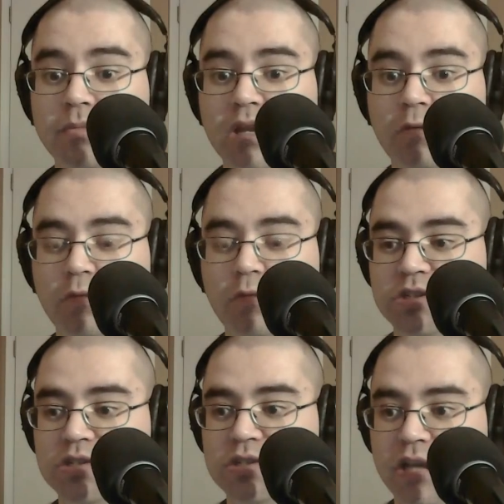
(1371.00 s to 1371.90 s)
which
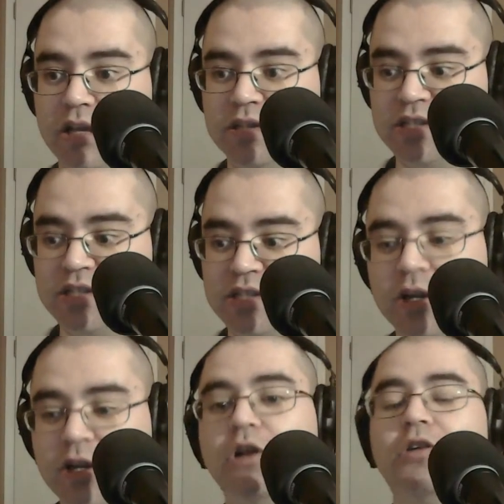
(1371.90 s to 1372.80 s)
is like a
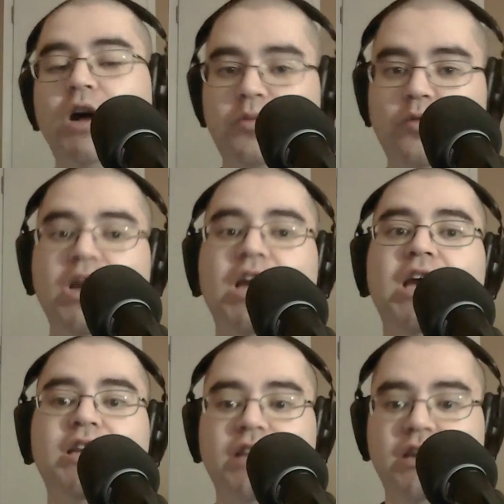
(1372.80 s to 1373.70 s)
$700
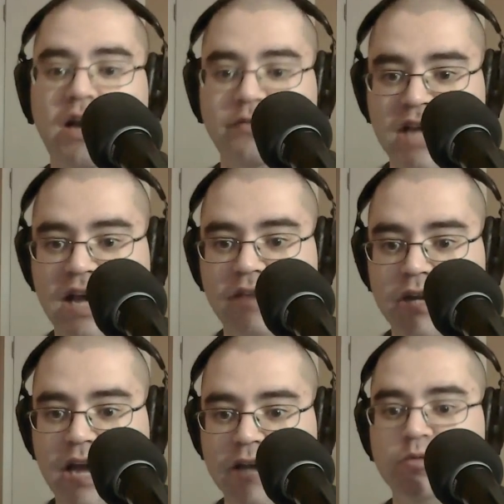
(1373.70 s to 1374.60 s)
upgrade, and then you have to have
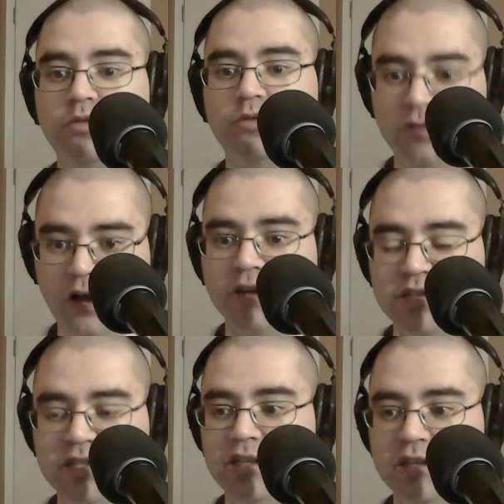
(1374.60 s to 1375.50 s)
an actual
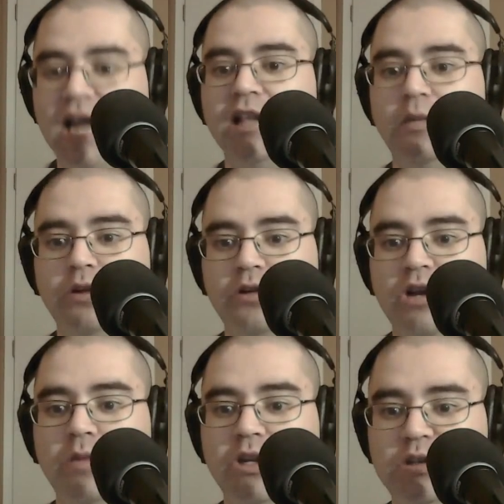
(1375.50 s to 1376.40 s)
Audyssey calibrator
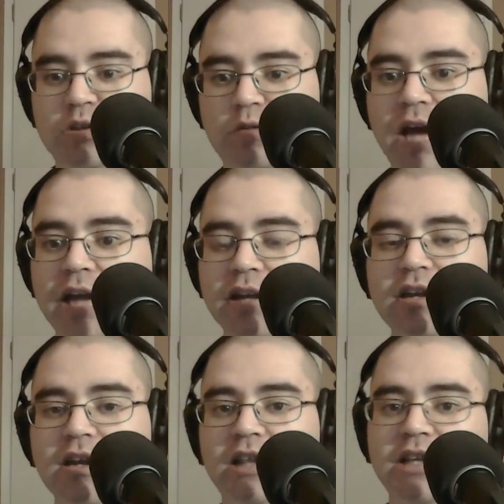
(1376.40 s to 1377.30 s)
come in and do that,
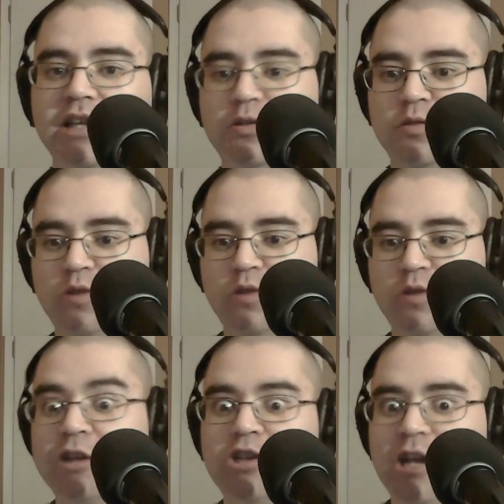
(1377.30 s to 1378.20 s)
unless you do sort of
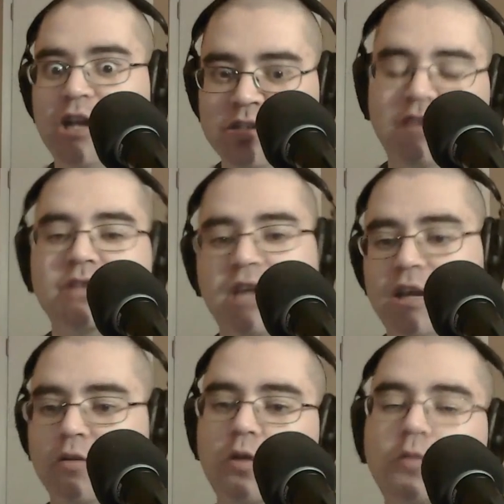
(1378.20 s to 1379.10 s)
back channel stuff to get
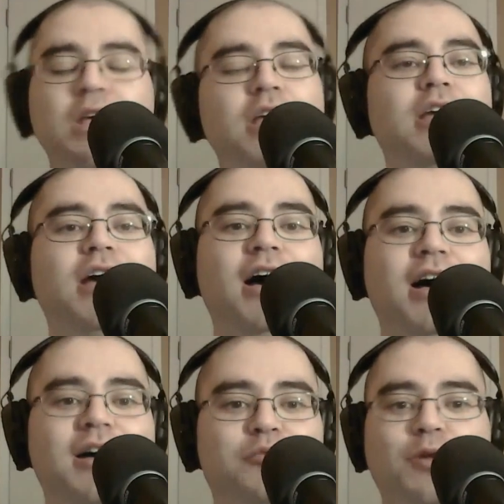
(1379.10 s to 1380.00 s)
your own
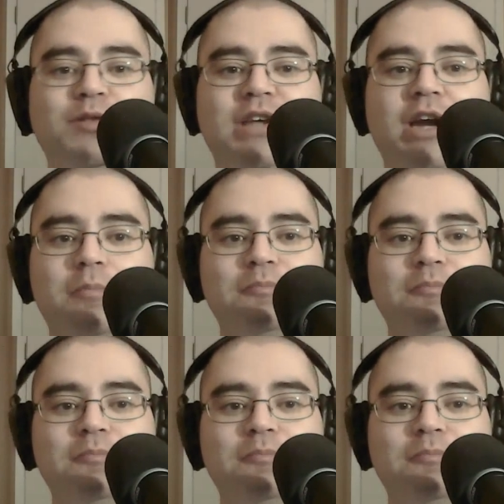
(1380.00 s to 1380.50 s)
Pro setup.